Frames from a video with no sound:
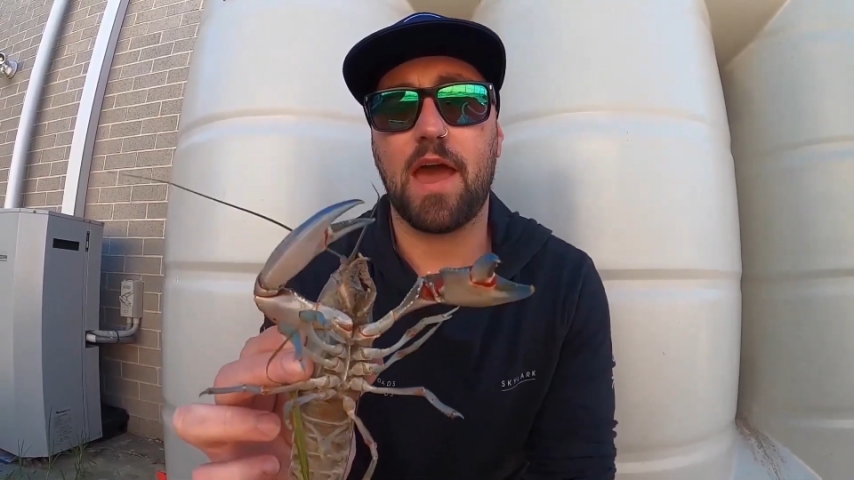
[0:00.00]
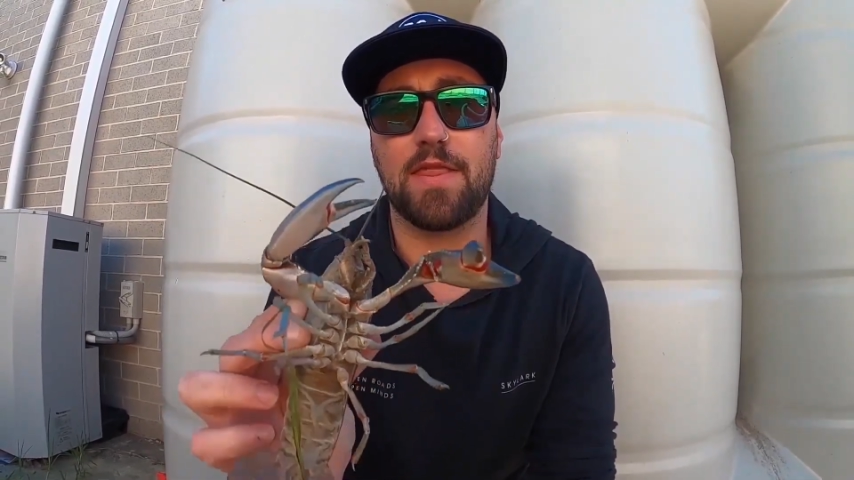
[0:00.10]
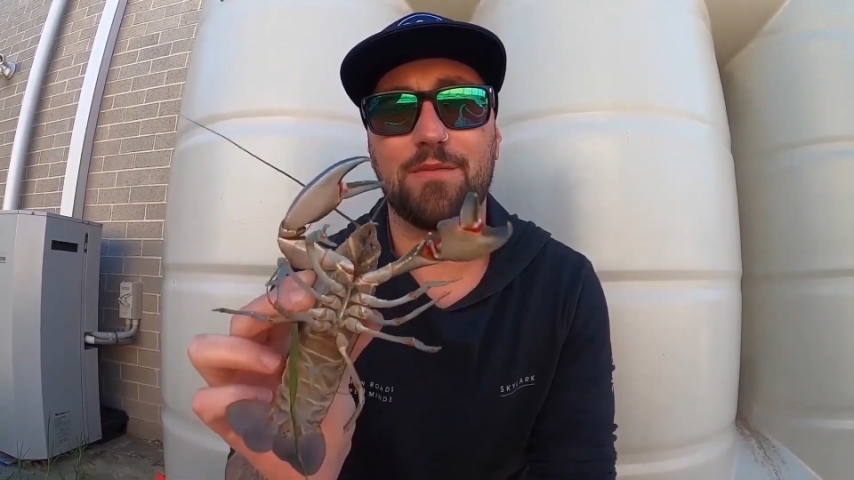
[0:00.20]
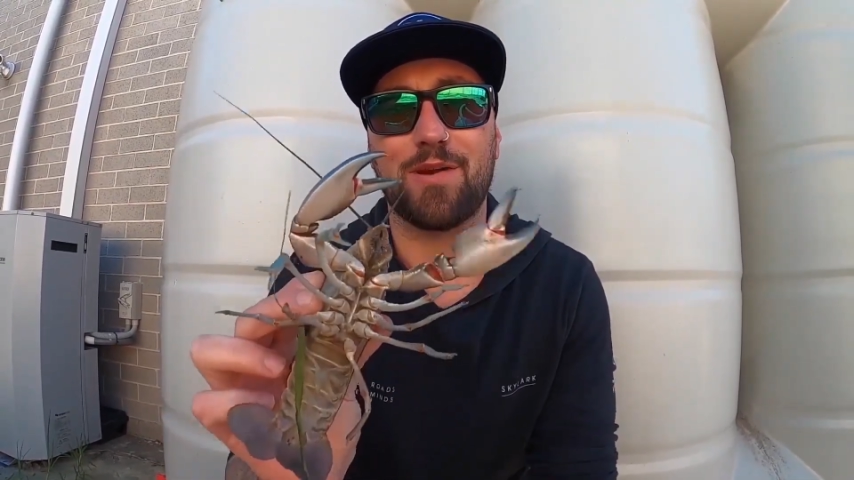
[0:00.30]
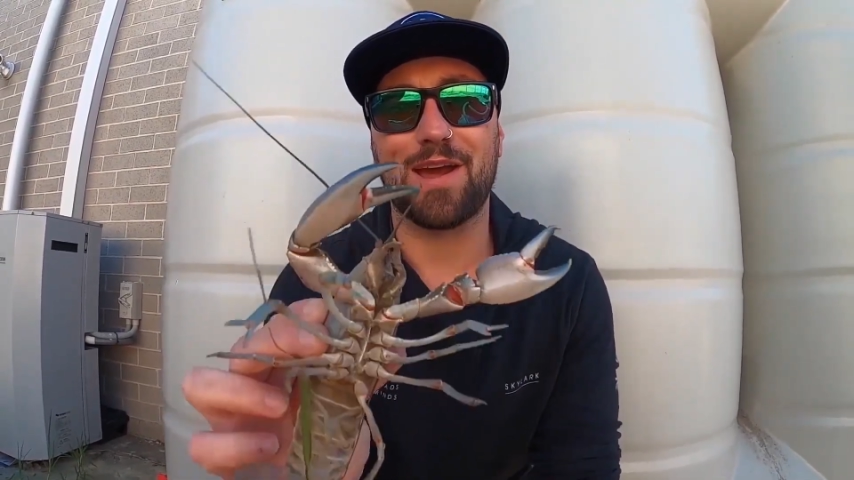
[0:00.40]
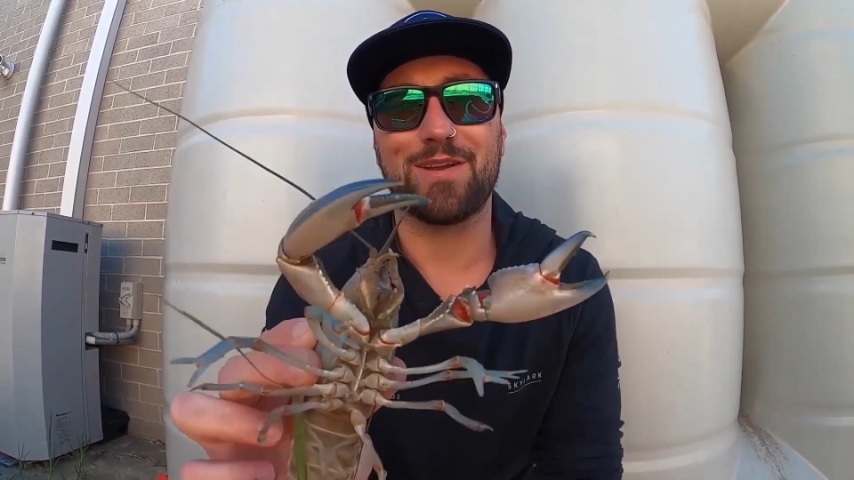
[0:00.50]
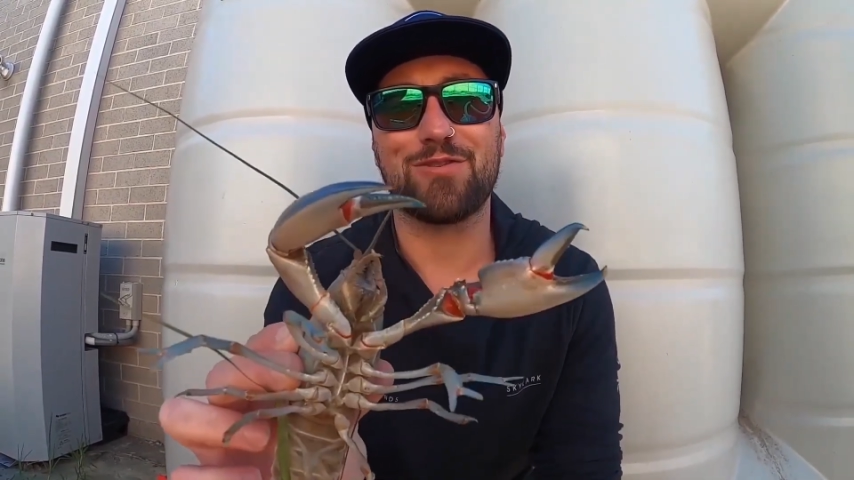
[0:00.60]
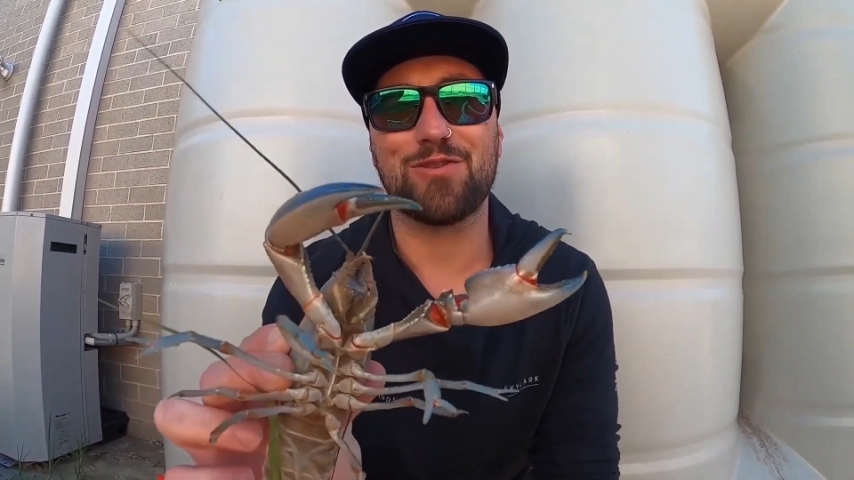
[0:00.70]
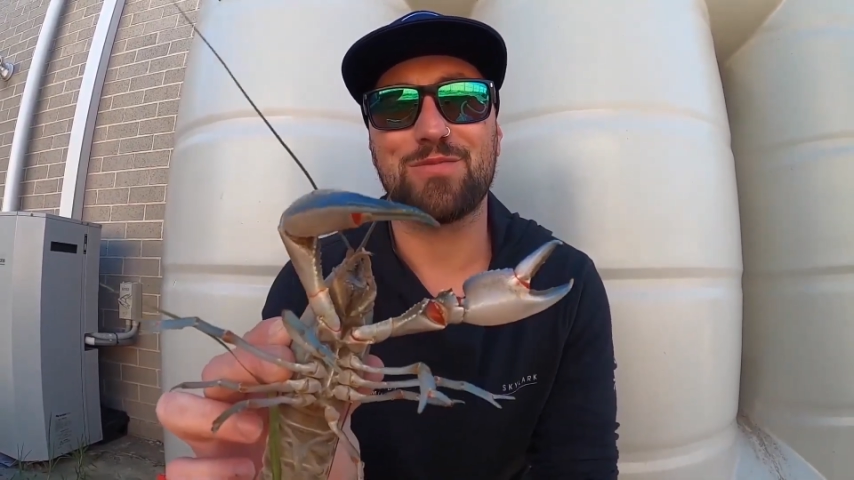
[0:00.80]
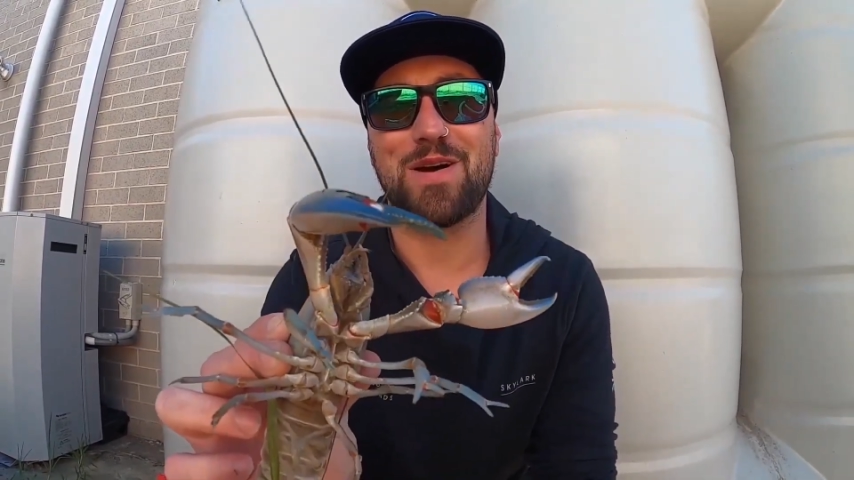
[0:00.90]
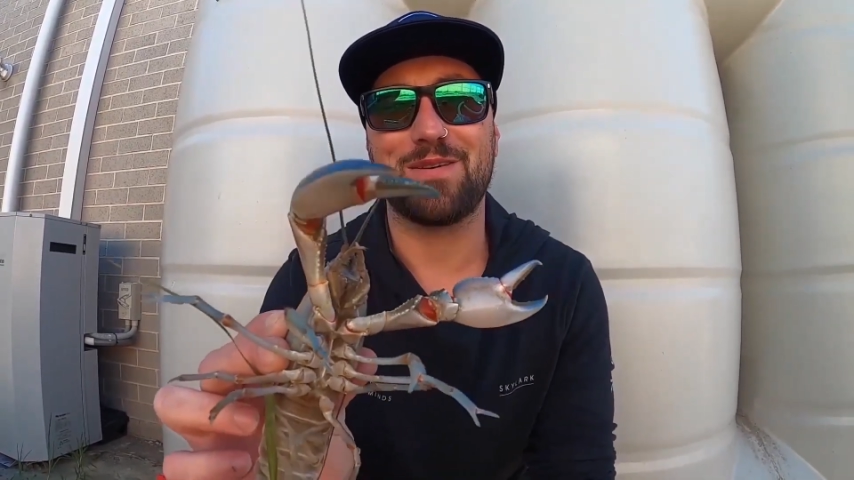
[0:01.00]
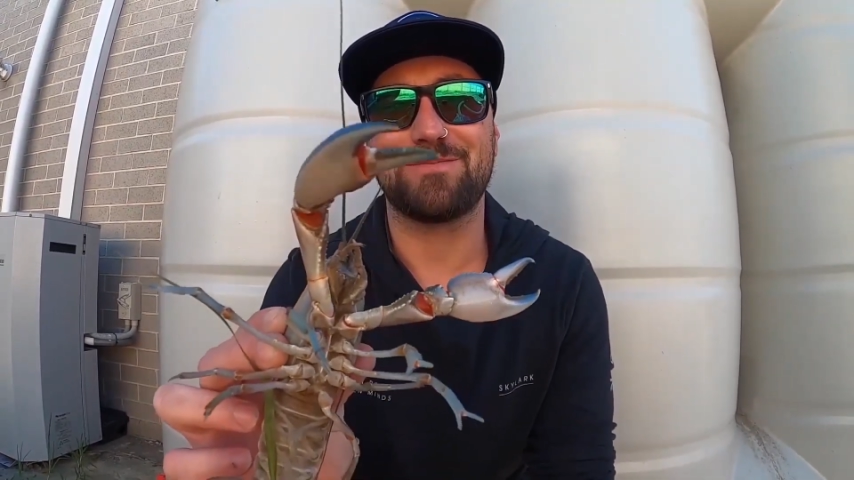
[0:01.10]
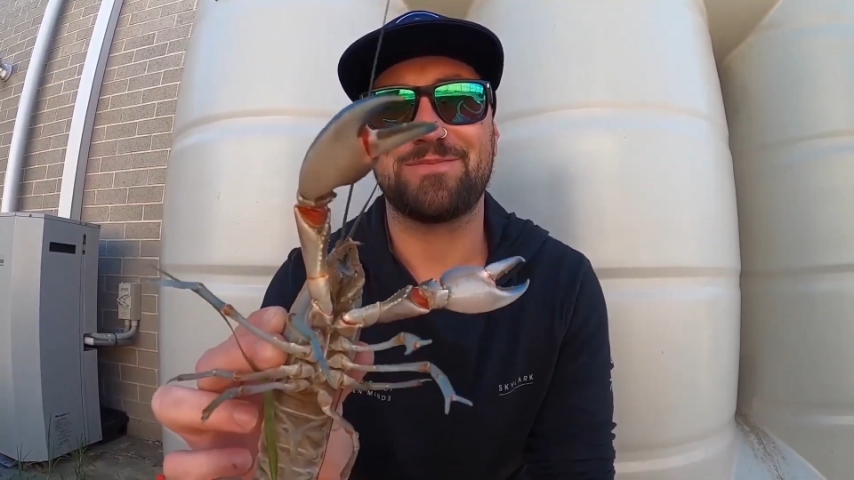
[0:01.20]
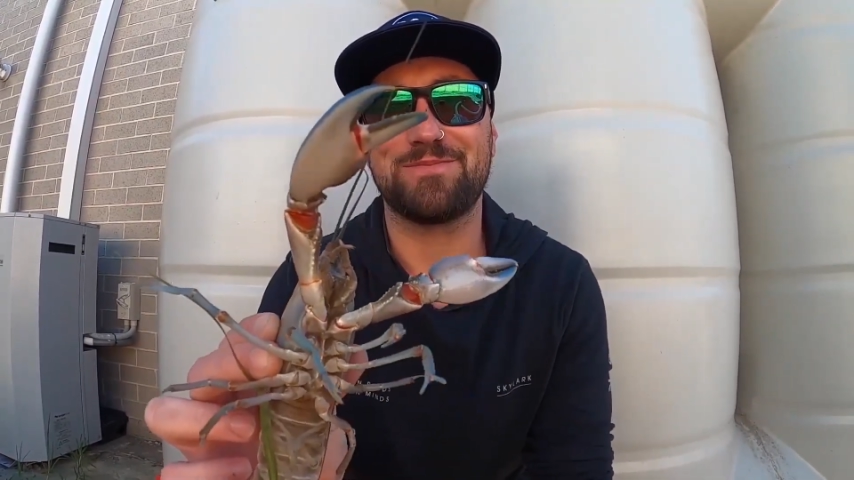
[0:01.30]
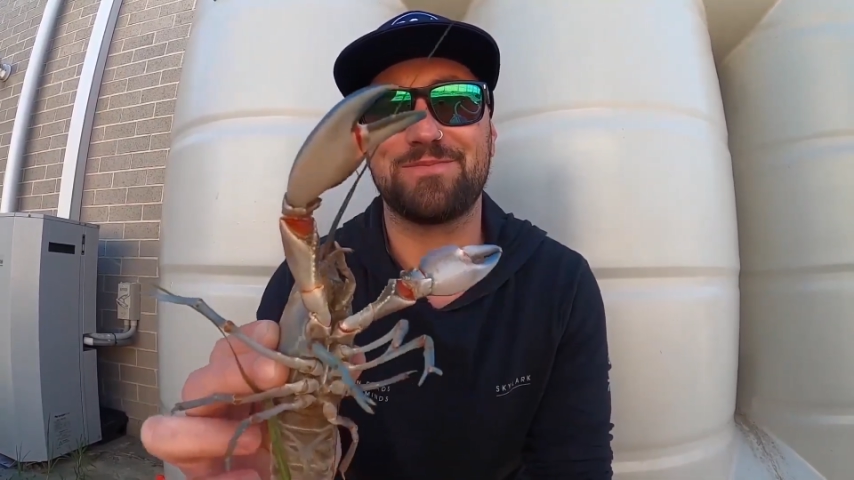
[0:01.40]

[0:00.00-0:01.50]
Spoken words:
and then we're going to cook them up.